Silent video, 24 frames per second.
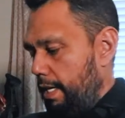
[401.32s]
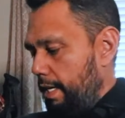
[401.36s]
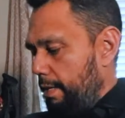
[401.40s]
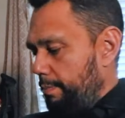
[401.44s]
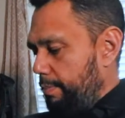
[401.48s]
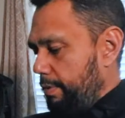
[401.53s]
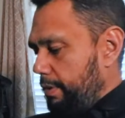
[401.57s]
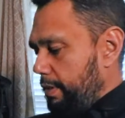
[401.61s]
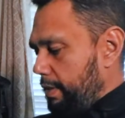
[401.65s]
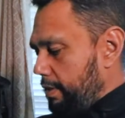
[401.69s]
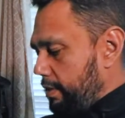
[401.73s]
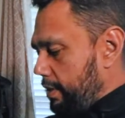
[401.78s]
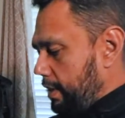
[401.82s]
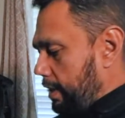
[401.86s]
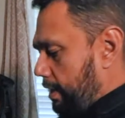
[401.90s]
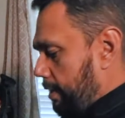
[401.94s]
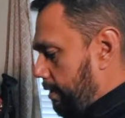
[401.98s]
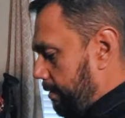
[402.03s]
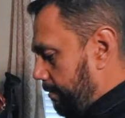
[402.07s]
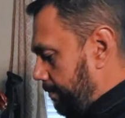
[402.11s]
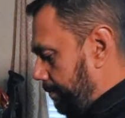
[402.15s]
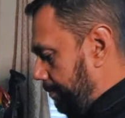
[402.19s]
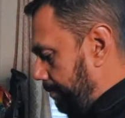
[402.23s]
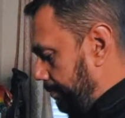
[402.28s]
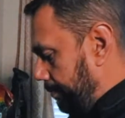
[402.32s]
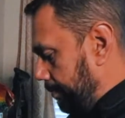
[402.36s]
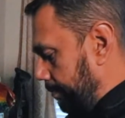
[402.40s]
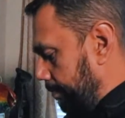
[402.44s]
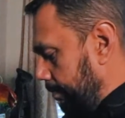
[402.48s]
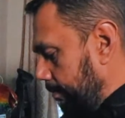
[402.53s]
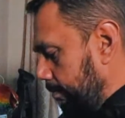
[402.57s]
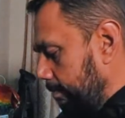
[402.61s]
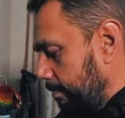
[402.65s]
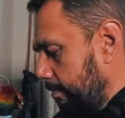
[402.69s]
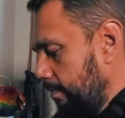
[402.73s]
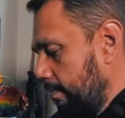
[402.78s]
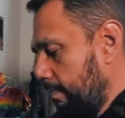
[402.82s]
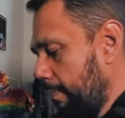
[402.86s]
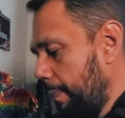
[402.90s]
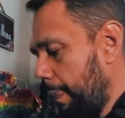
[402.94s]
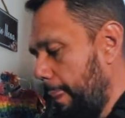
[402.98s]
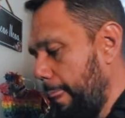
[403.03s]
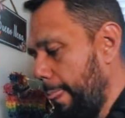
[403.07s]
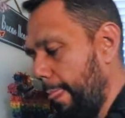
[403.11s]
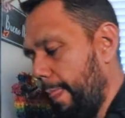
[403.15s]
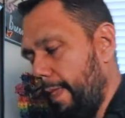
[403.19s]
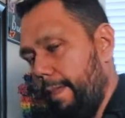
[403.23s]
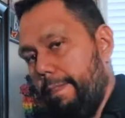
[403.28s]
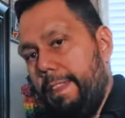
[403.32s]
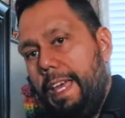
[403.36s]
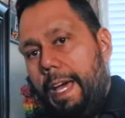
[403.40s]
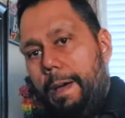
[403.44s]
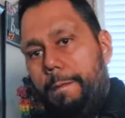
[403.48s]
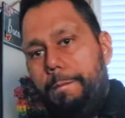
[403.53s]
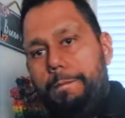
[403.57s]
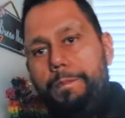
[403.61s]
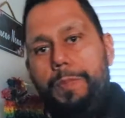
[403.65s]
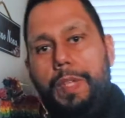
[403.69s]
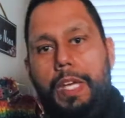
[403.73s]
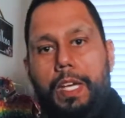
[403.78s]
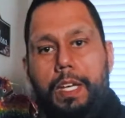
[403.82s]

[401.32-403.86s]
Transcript: I put this here. Now,